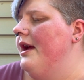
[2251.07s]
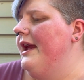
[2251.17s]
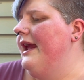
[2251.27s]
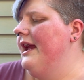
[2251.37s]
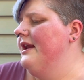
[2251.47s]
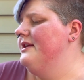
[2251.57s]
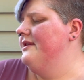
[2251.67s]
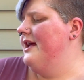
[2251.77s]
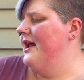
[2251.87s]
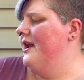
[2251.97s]
And
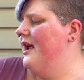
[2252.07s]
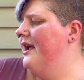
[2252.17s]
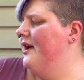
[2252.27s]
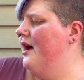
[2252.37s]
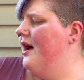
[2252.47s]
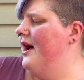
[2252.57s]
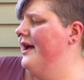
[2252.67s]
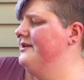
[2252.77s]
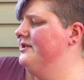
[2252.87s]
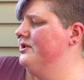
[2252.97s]
then I
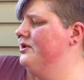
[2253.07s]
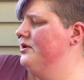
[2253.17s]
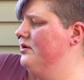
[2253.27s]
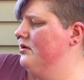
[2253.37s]
got